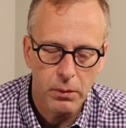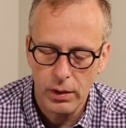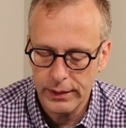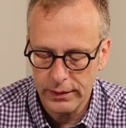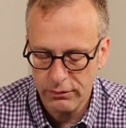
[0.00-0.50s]

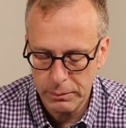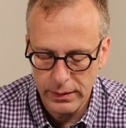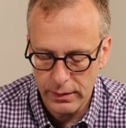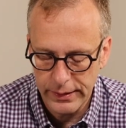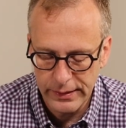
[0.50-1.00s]
marketing
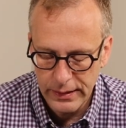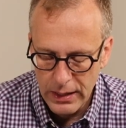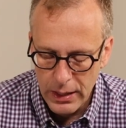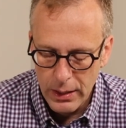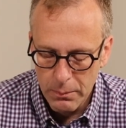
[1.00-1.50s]
spin on it.
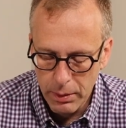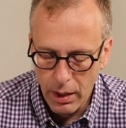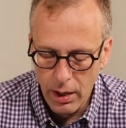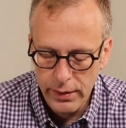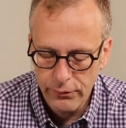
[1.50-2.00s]
But
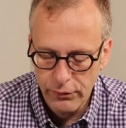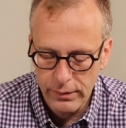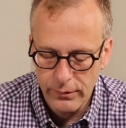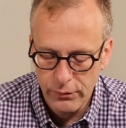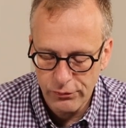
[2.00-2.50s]

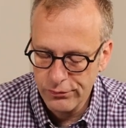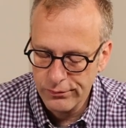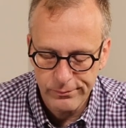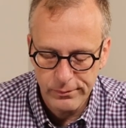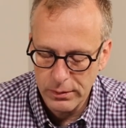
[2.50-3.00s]
honestly,
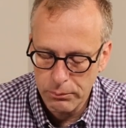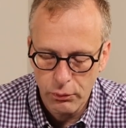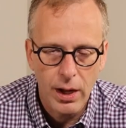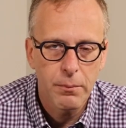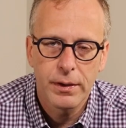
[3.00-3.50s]
there's
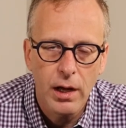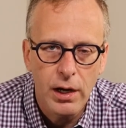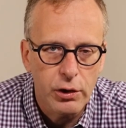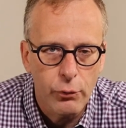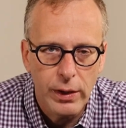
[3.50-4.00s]
probably
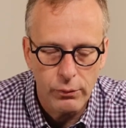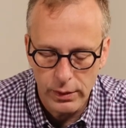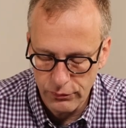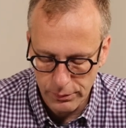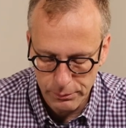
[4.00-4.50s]
not a great
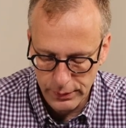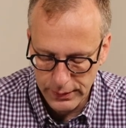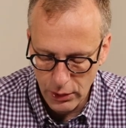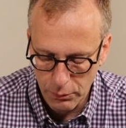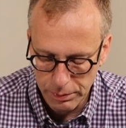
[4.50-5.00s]
reason to put
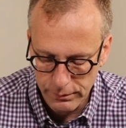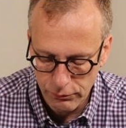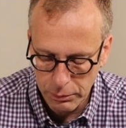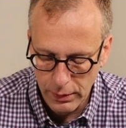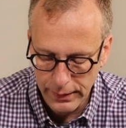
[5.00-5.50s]
kelp in
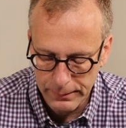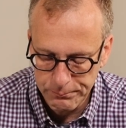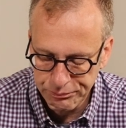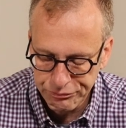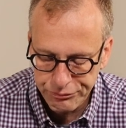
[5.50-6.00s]
this
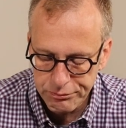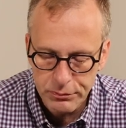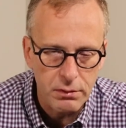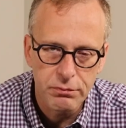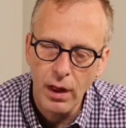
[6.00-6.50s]
product.
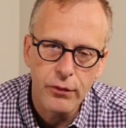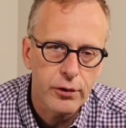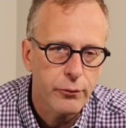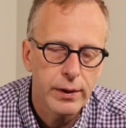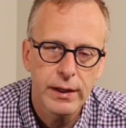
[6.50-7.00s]
The other
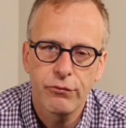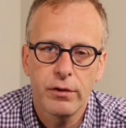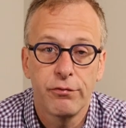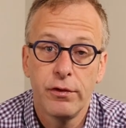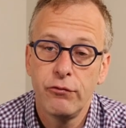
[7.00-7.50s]
ingredients
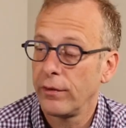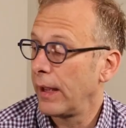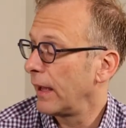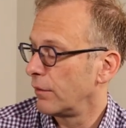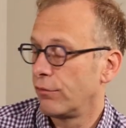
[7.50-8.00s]
essentially
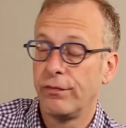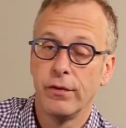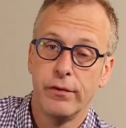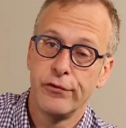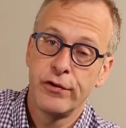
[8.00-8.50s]
act as
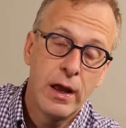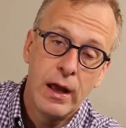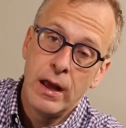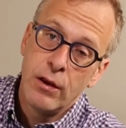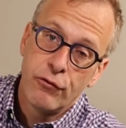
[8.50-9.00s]
fillers.
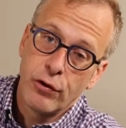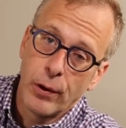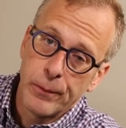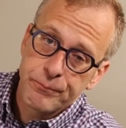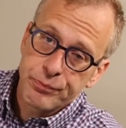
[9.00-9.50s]

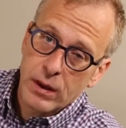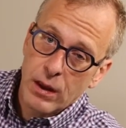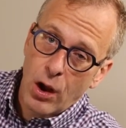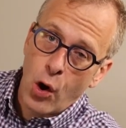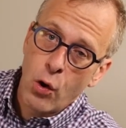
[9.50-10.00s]
So
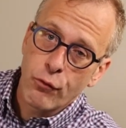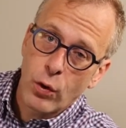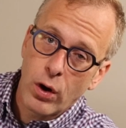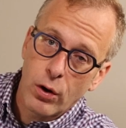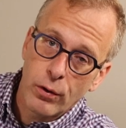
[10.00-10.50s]

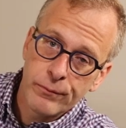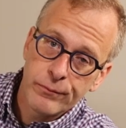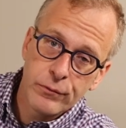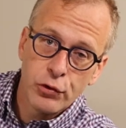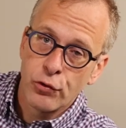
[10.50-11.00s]
overall,
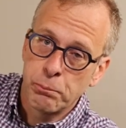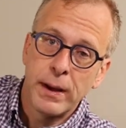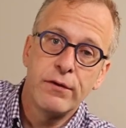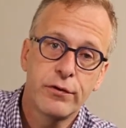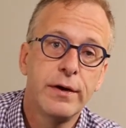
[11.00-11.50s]
you're
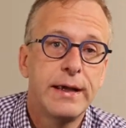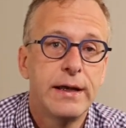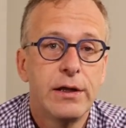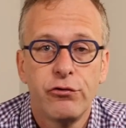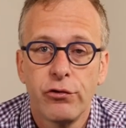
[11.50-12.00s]
basically
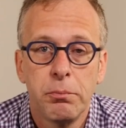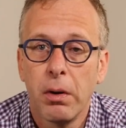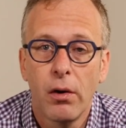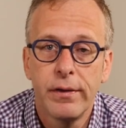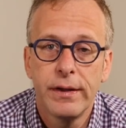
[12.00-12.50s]
getting just
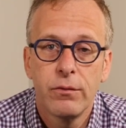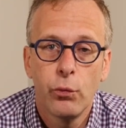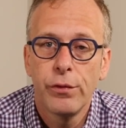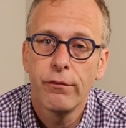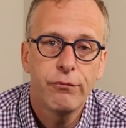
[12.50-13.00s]
barley
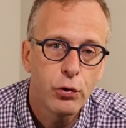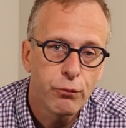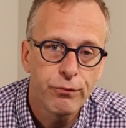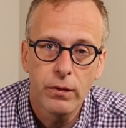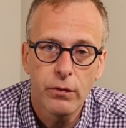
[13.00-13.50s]
with a few
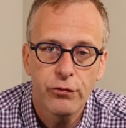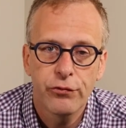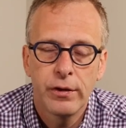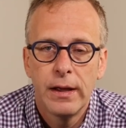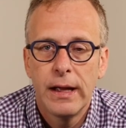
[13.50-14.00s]

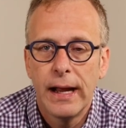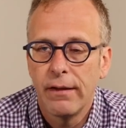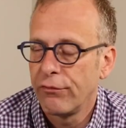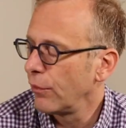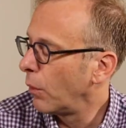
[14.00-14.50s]
fillers
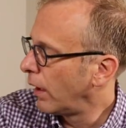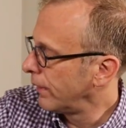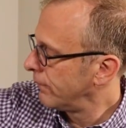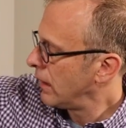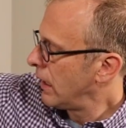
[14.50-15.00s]
and so on.